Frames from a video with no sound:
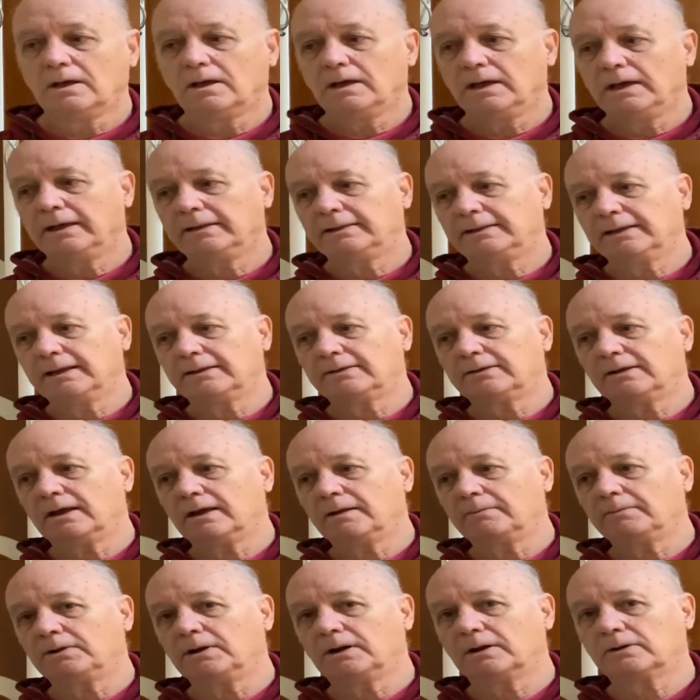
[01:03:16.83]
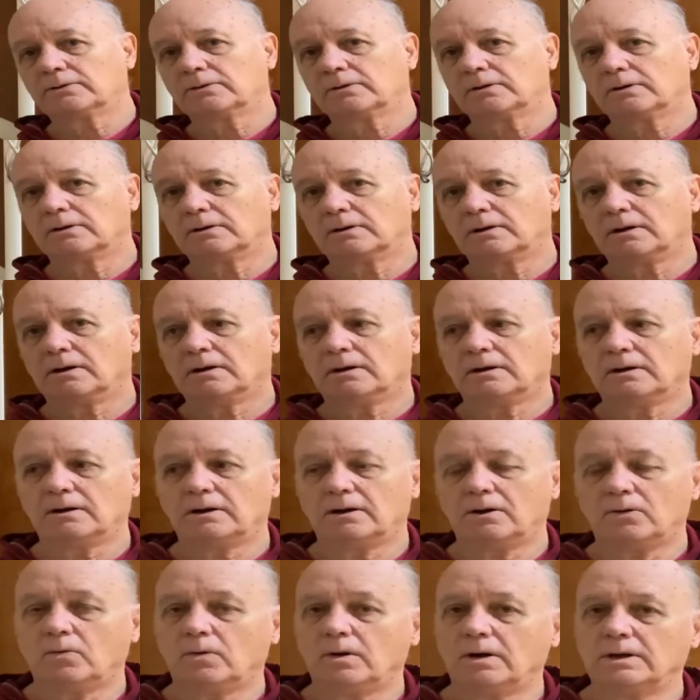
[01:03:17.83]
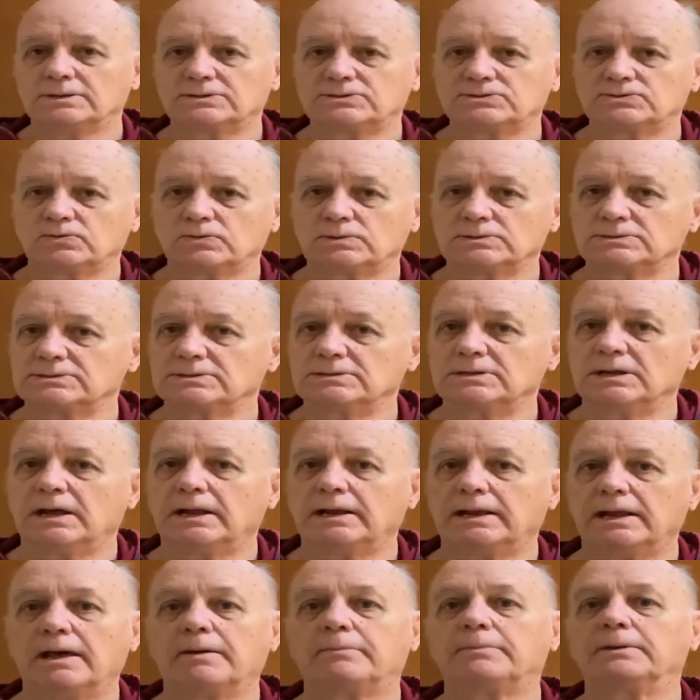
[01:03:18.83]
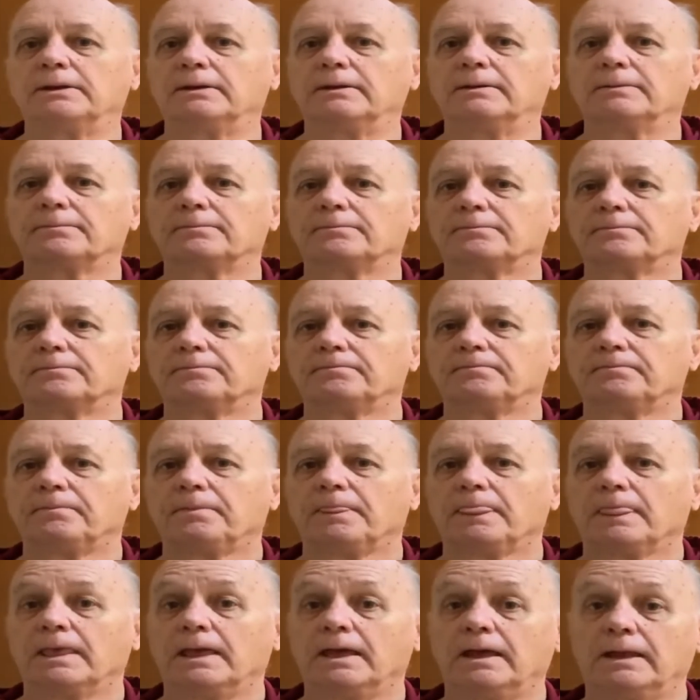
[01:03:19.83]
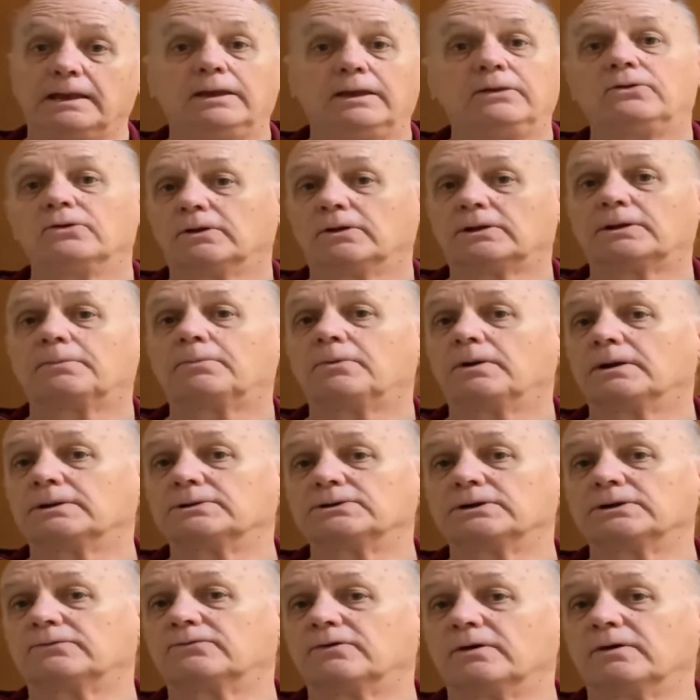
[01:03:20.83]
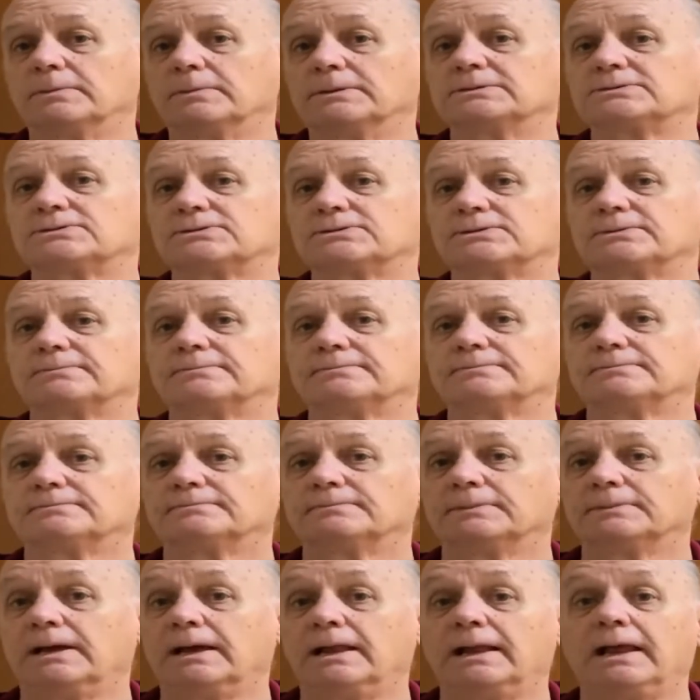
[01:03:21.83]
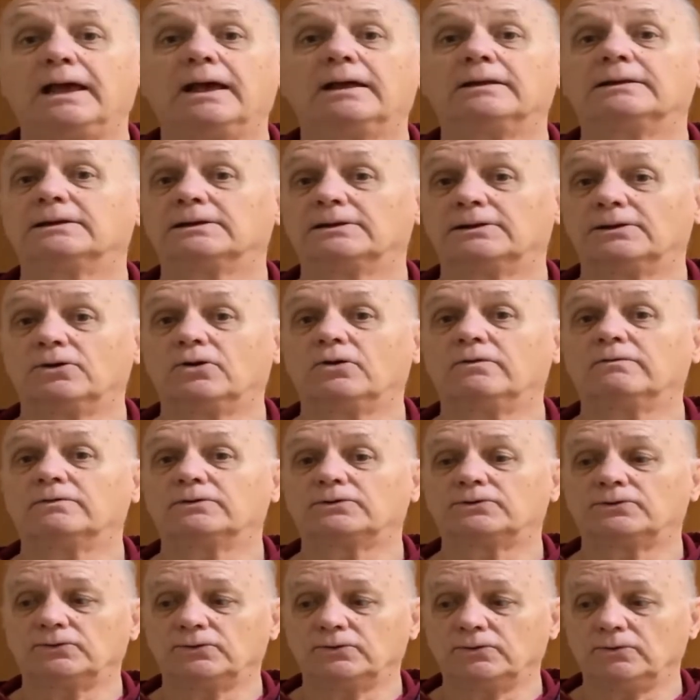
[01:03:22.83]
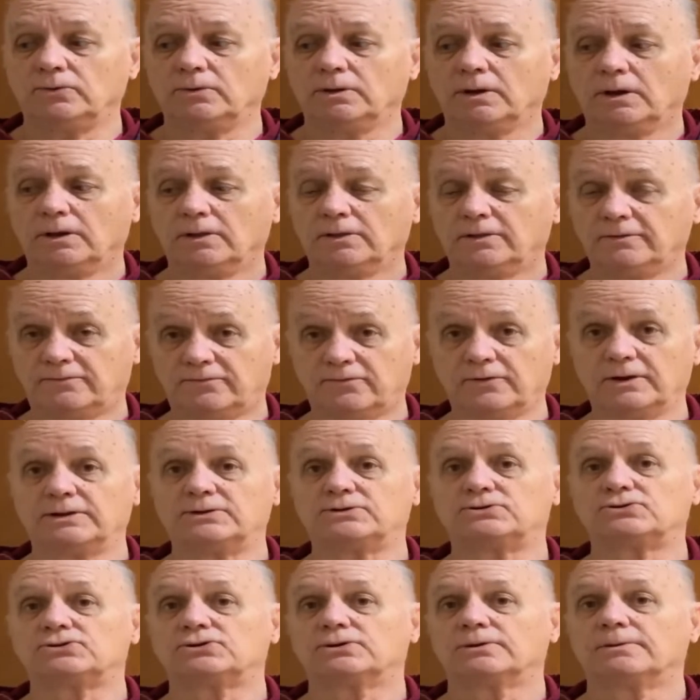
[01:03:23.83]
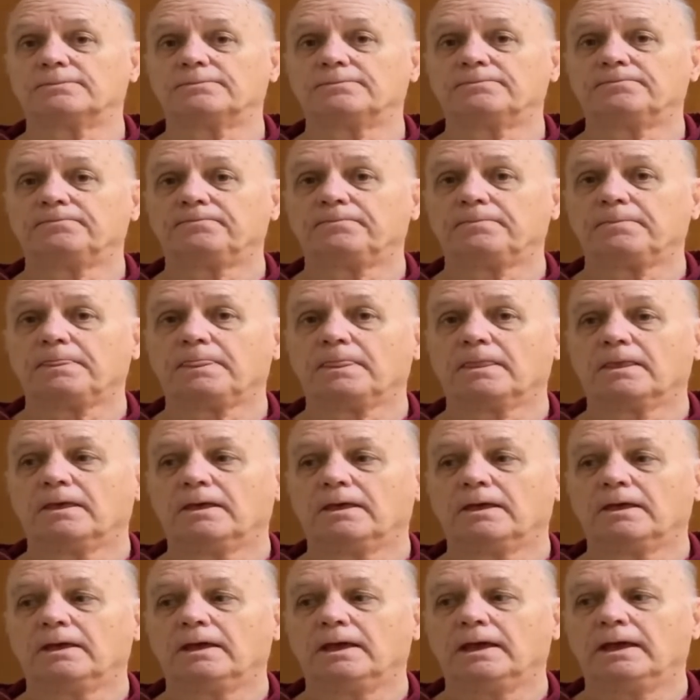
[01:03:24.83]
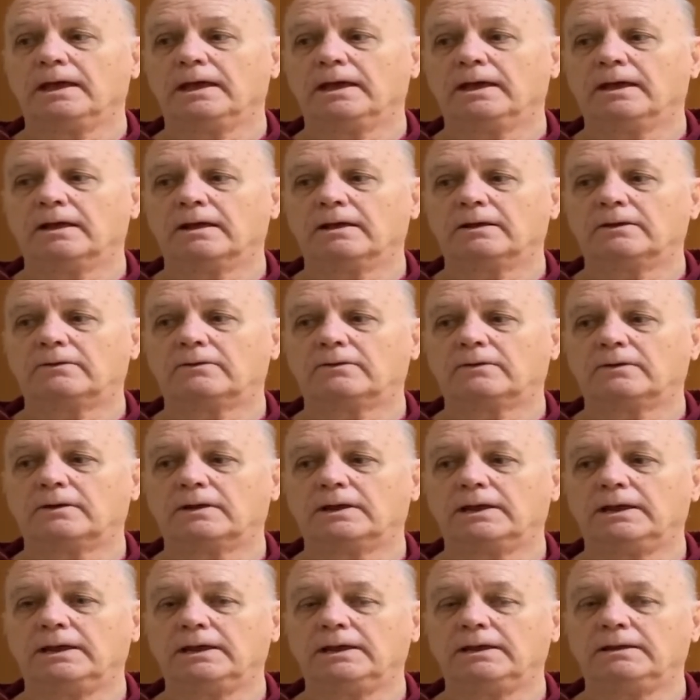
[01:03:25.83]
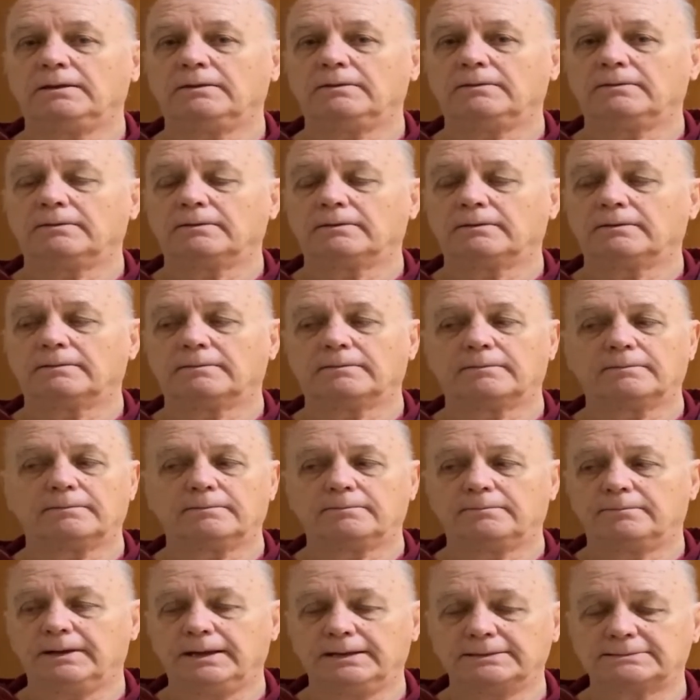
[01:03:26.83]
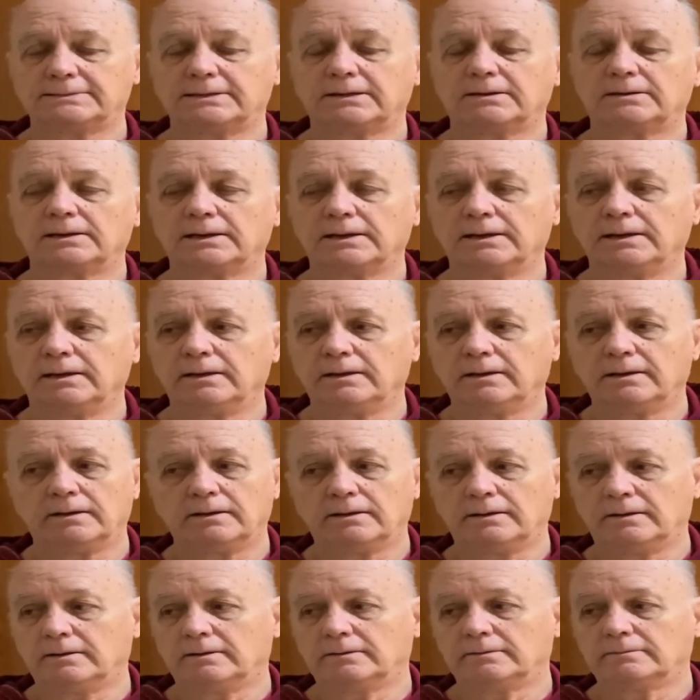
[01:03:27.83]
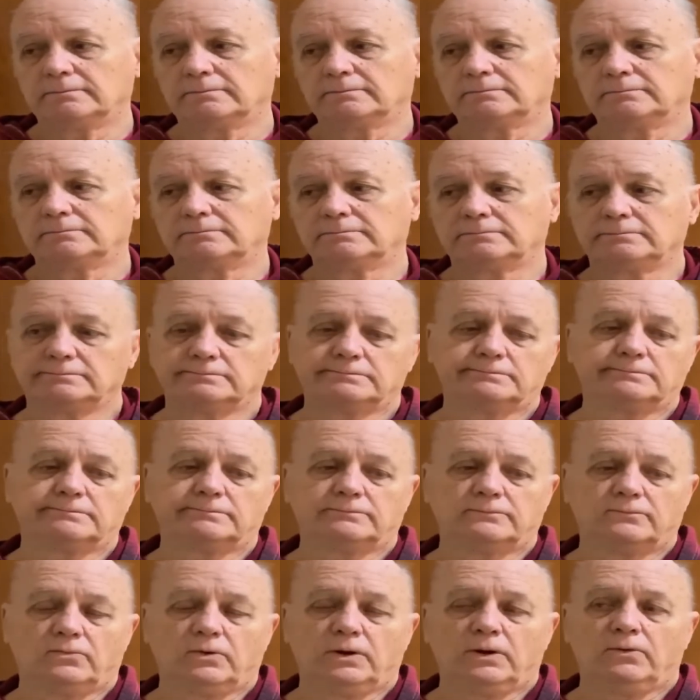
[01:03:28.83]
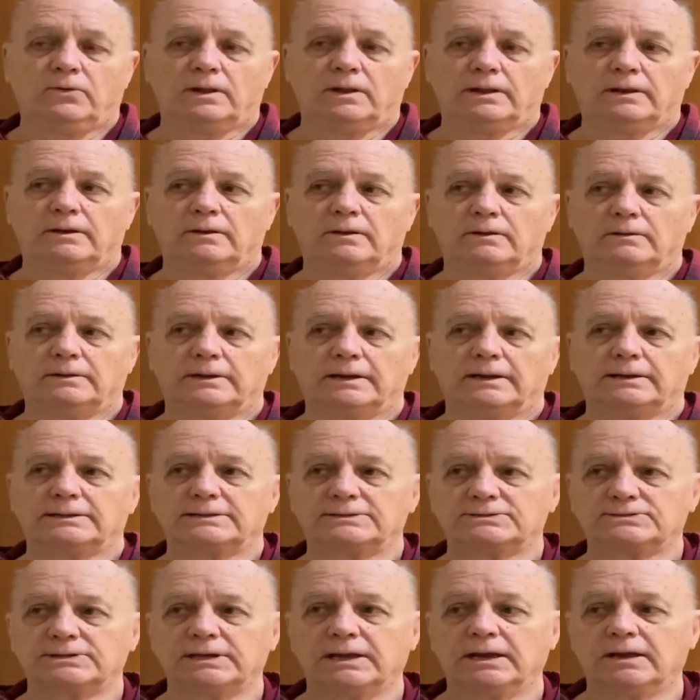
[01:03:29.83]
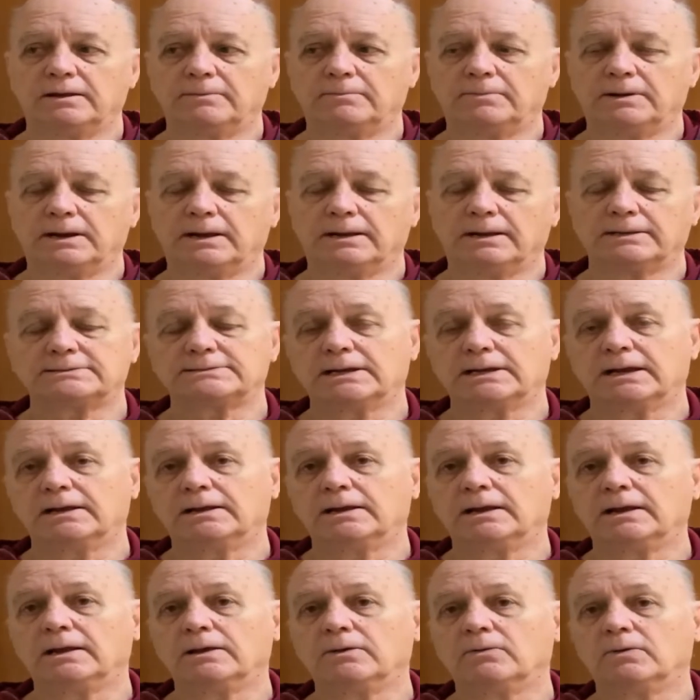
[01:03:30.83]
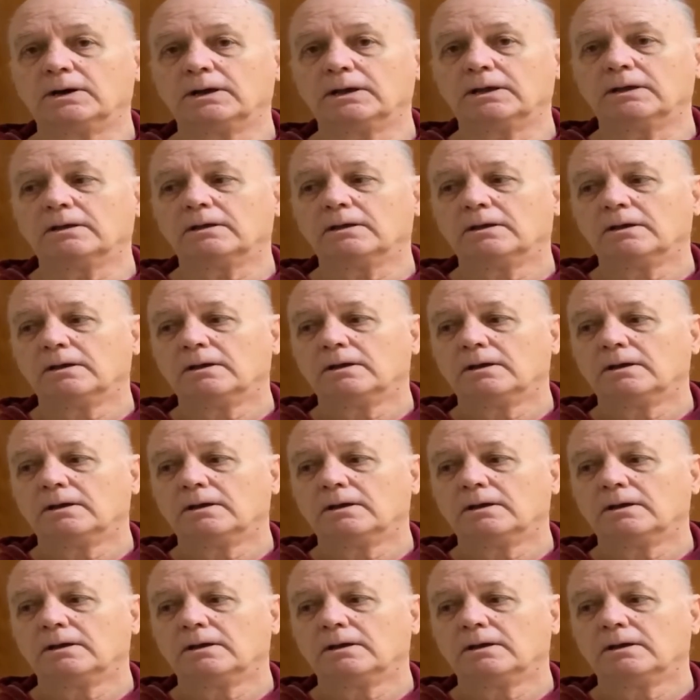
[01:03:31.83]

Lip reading: At that time, Dr. Hawass was not happy, and he took the project from us and handed it over to the French. And he basically, we really don't like to say it, but I say it anyway,